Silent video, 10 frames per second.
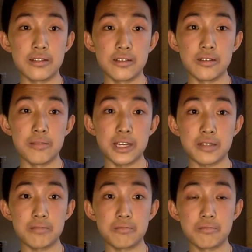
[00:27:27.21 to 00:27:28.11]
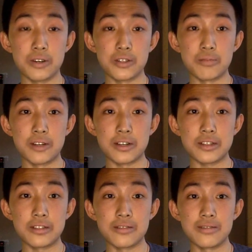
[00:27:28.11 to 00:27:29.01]
you know, makes
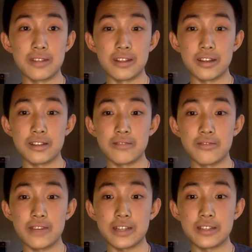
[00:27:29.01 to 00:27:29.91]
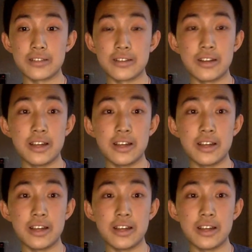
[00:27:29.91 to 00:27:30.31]
post-production a lot faster,